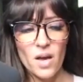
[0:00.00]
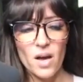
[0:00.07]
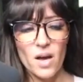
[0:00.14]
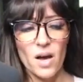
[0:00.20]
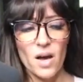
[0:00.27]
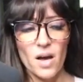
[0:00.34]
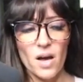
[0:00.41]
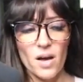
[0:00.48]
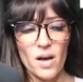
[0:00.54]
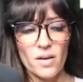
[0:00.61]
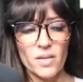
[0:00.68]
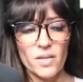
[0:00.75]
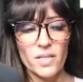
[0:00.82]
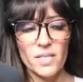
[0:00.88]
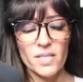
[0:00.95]
uh
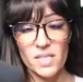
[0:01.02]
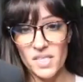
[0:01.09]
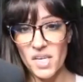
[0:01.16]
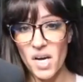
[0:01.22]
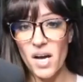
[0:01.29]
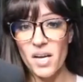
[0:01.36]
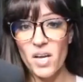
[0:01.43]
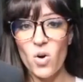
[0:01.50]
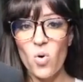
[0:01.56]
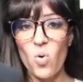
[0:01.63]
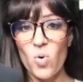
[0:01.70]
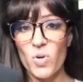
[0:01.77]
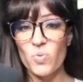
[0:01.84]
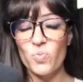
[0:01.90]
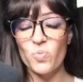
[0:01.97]
stuck
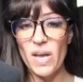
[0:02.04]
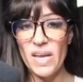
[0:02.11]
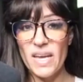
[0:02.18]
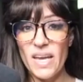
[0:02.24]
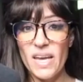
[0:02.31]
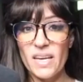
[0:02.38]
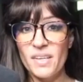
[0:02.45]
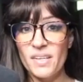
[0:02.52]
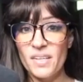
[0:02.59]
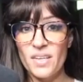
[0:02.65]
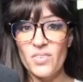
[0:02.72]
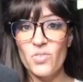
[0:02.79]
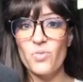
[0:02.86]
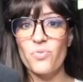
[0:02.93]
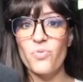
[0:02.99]
or weighing
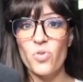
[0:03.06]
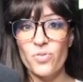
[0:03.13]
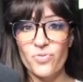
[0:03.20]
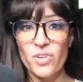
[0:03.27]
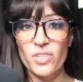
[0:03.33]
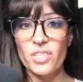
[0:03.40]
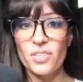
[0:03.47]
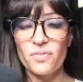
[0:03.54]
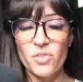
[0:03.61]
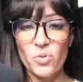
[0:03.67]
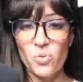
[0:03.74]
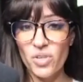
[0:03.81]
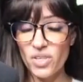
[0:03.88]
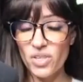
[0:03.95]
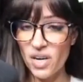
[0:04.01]
in the forefront of
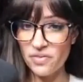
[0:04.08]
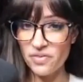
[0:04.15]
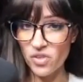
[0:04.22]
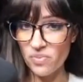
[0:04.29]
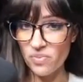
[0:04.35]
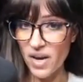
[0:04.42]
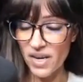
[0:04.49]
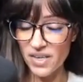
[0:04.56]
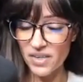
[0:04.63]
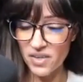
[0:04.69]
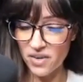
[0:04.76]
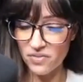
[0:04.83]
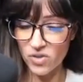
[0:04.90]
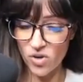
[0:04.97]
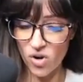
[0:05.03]
your of your mind
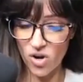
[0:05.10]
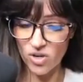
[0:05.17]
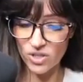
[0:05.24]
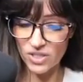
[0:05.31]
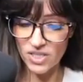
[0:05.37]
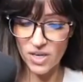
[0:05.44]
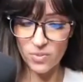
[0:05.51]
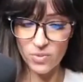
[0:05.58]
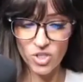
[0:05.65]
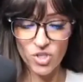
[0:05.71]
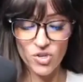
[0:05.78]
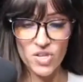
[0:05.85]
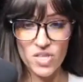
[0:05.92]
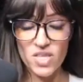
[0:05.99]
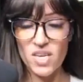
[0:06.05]
of your heart i want
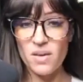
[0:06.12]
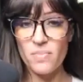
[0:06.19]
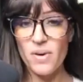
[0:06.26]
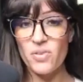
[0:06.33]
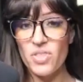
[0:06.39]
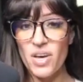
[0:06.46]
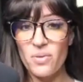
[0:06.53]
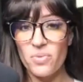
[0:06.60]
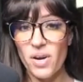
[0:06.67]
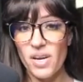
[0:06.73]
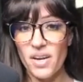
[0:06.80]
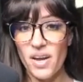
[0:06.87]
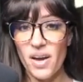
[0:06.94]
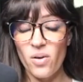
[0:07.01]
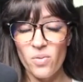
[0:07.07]
you to think about that right
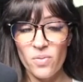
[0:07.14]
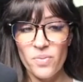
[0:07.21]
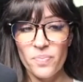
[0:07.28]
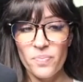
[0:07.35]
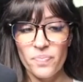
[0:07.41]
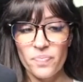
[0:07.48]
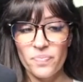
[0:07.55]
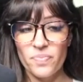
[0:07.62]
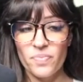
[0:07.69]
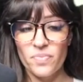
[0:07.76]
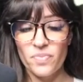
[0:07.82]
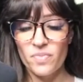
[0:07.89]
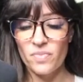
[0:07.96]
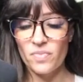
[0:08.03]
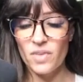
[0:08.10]
now
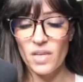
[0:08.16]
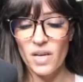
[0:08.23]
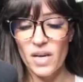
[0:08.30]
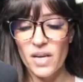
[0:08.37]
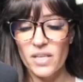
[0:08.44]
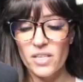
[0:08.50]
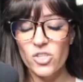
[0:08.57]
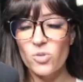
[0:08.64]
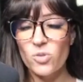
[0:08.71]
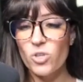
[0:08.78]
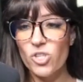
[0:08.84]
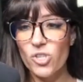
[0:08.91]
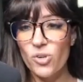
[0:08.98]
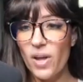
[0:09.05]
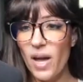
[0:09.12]
and i just
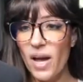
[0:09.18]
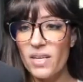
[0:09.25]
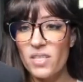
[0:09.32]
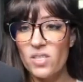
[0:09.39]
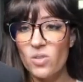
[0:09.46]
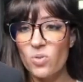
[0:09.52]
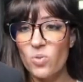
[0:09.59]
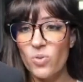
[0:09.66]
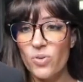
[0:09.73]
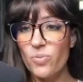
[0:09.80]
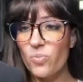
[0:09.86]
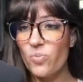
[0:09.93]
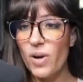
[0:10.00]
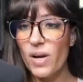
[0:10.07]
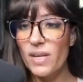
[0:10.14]
want you to ask the mm-hmm.
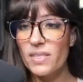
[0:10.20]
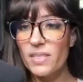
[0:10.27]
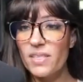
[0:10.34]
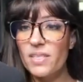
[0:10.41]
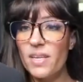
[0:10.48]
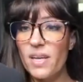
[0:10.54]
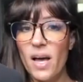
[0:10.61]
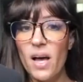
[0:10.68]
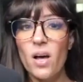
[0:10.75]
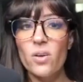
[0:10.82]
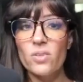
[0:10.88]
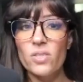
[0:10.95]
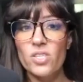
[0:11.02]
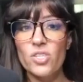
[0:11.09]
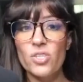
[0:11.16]
lord what
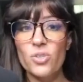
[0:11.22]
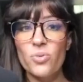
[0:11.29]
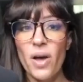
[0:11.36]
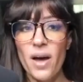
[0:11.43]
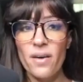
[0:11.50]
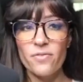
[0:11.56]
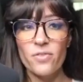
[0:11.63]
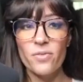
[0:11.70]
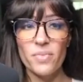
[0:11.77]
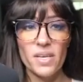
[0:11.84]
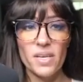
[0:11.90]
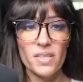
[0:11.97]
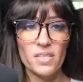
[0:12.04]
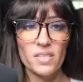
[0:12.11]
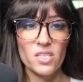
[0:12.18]
else do you have for me
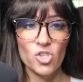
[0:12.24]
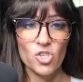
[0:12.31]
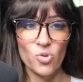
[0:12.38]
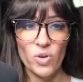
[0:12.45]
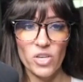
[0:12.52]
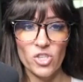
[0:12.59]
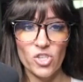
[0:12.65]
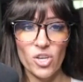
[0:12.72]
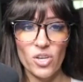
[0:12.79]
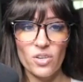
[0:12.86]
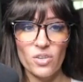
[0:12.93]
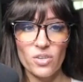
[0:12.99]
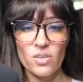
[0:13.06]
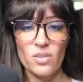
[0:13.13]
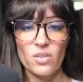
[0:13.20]
in this situation